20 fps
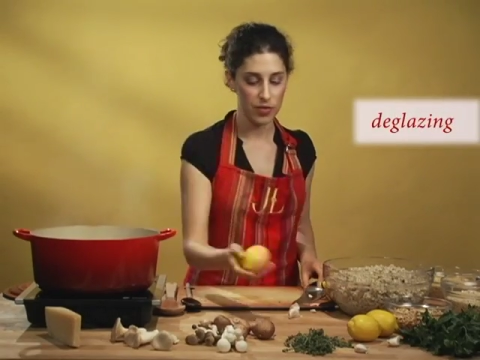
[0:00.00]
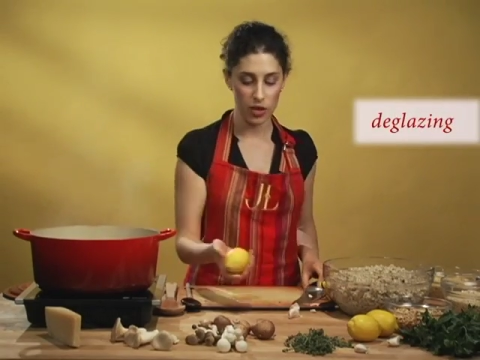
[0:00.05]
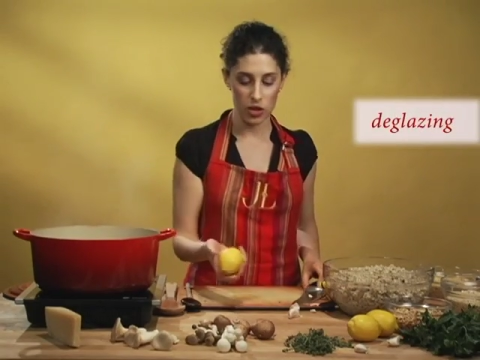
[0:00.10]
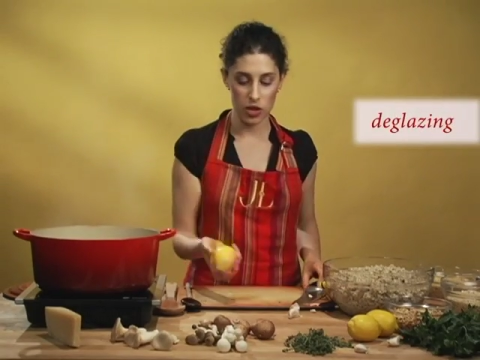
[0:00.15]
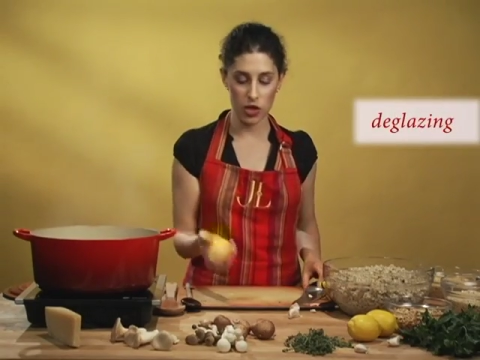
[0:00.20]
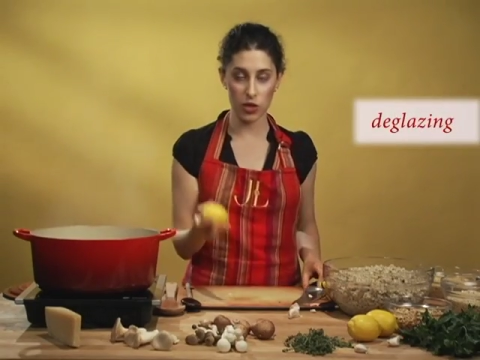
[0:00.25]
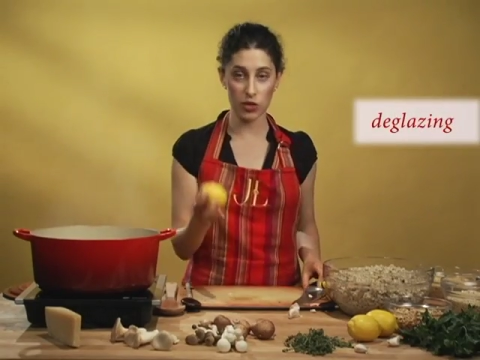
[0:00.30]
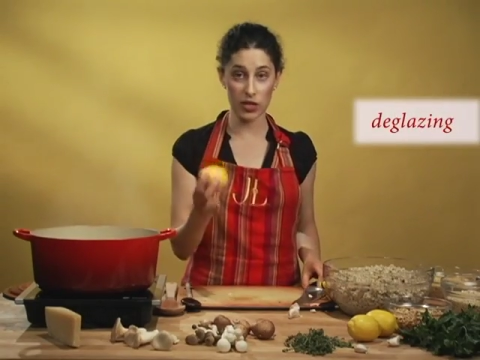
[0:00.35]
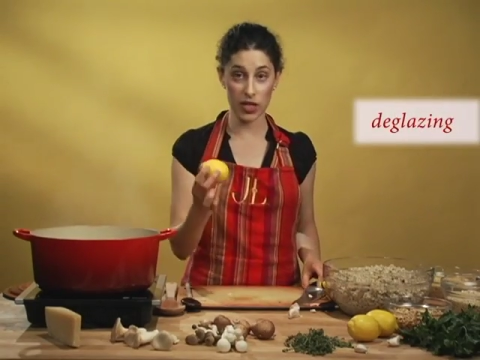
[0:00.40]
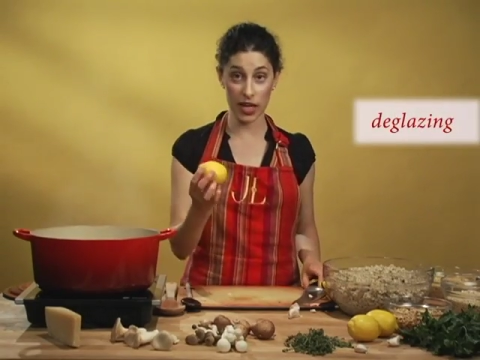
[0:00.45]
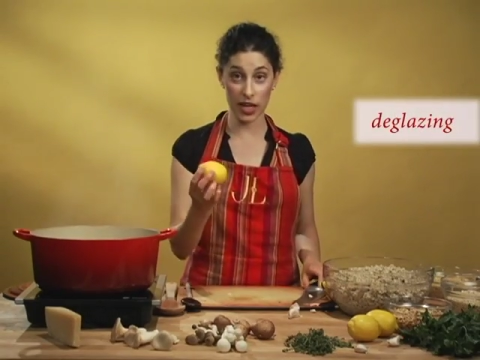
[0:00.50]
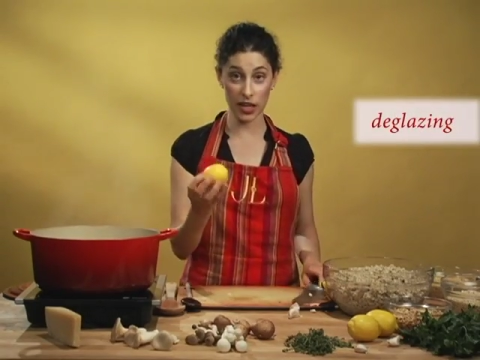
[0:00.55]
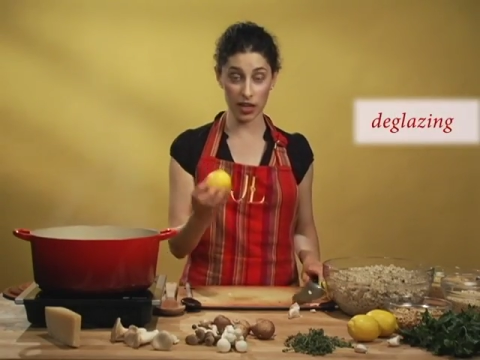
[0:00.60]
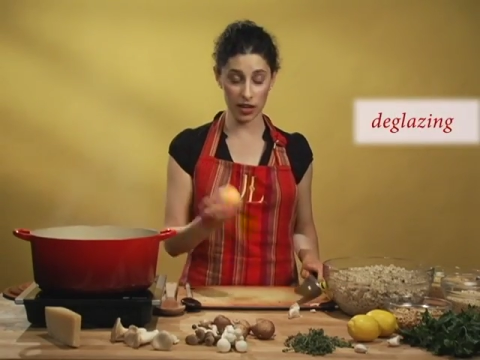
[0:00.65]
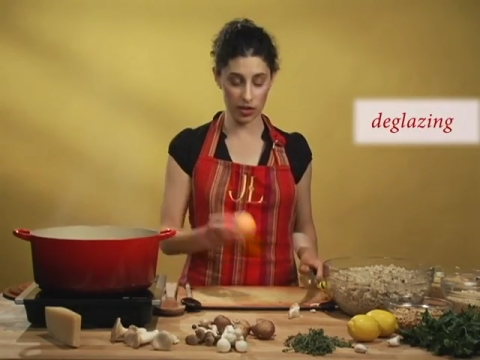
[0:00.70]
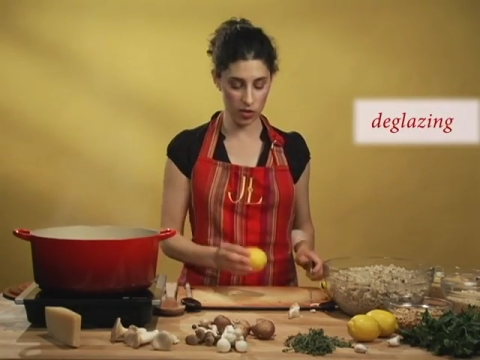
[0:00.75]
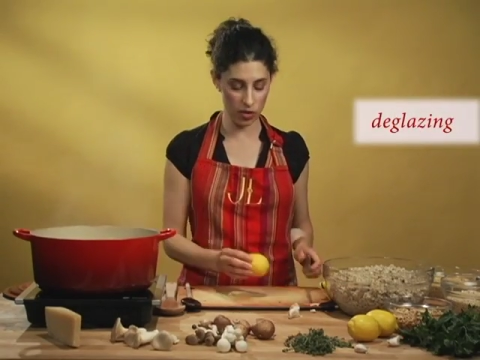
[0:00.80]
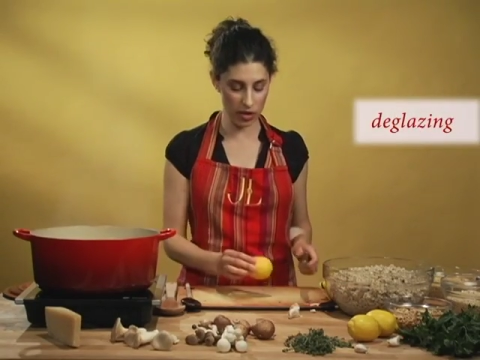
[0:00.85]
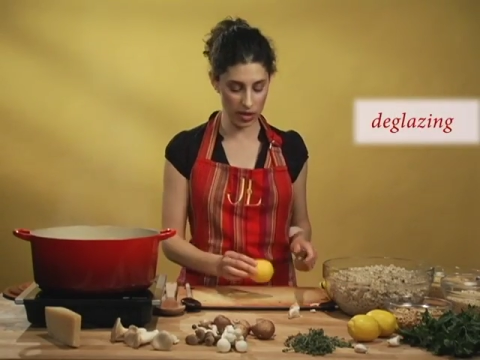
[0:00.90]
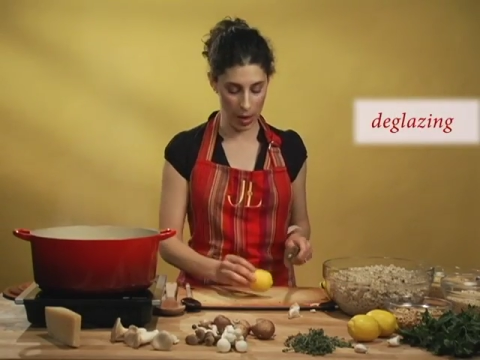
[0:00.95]
So you
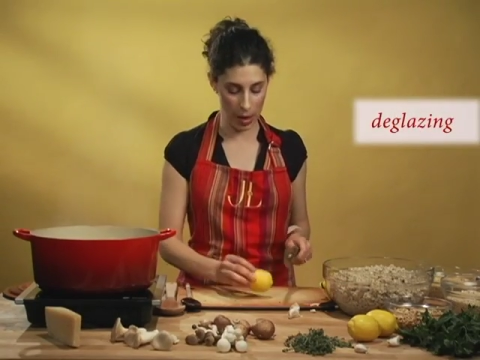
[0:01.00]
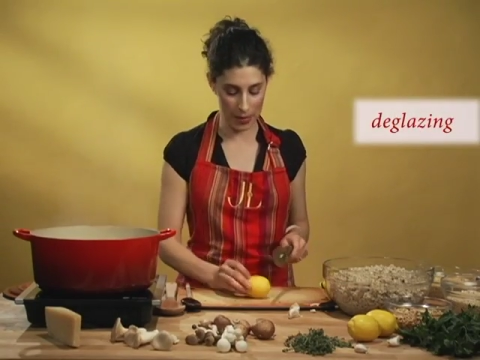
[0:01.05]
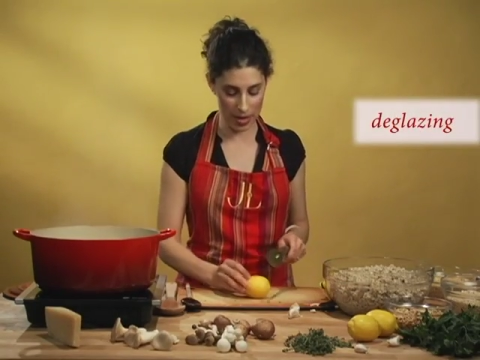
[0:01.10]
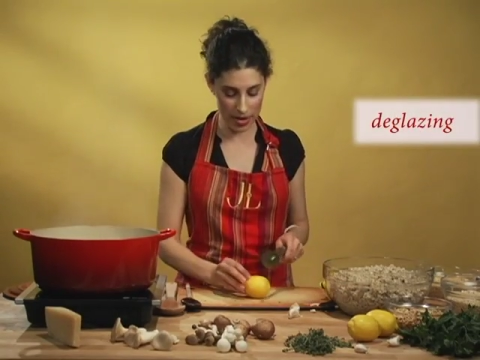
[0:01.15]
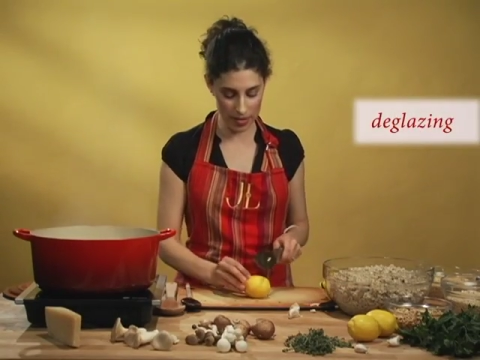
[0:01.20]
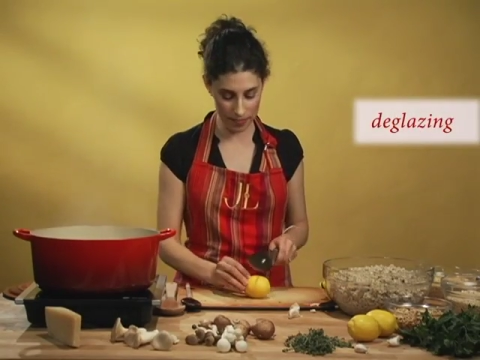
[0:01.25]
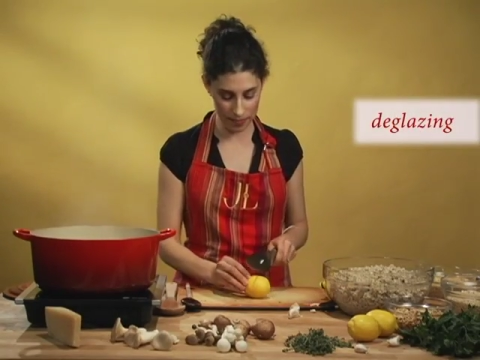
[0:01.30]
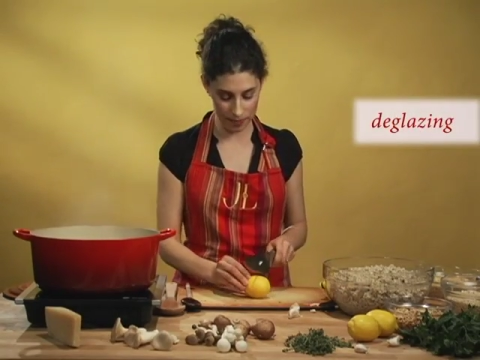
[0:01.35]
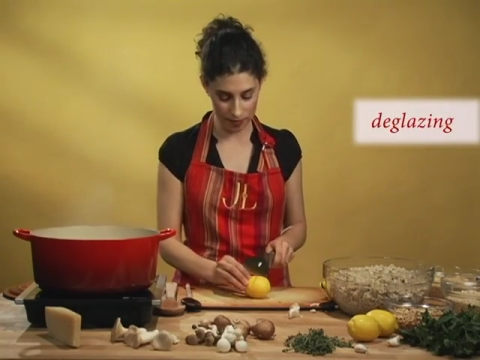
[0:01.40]
take your lemon,